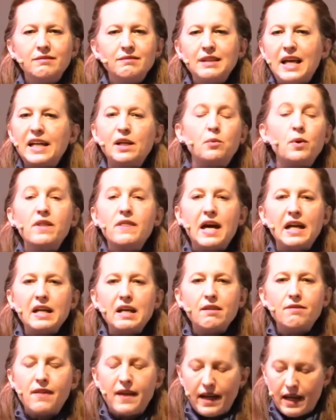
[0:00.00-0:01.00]
Like with
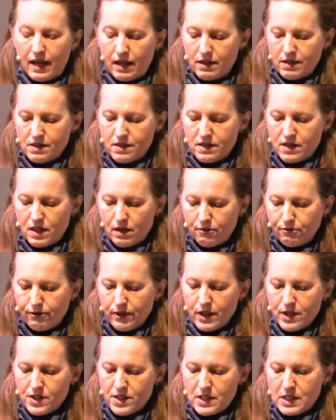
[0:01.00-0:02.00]
anything else, the
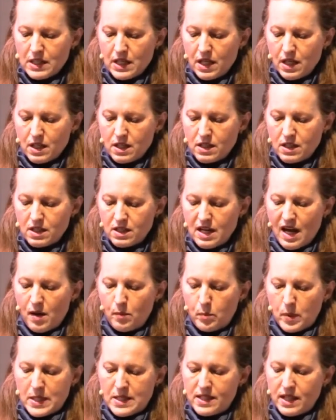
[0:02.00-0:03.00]
first
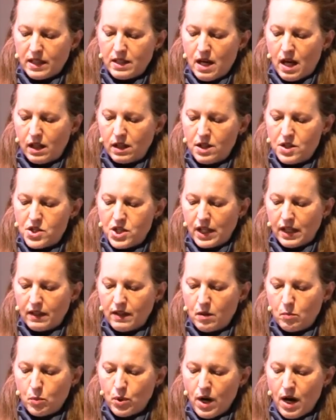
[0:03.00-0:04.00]
step is acknowledging
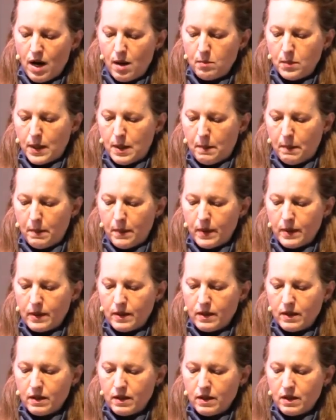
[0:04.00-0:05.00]
the problem.
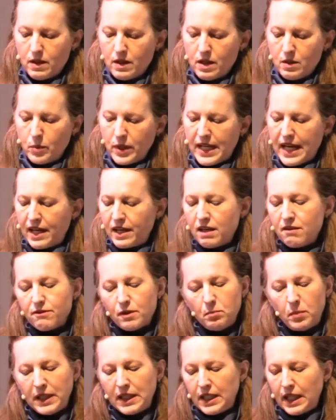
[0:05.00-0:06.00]
"We can't
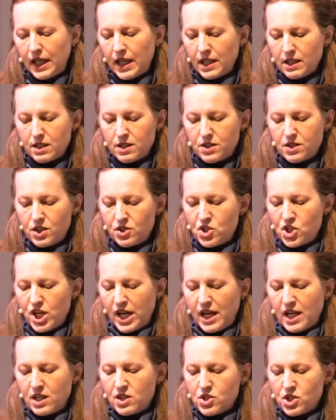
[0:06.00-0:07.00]
even begin to
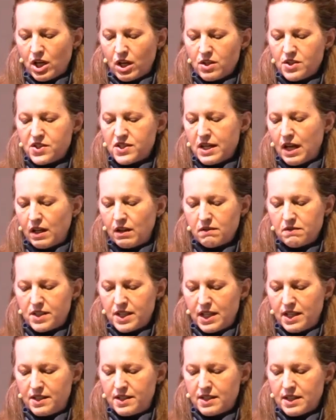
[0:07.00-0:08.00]
change ourselves,"
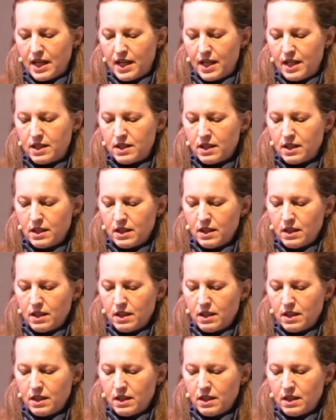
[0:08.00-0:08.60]
he said,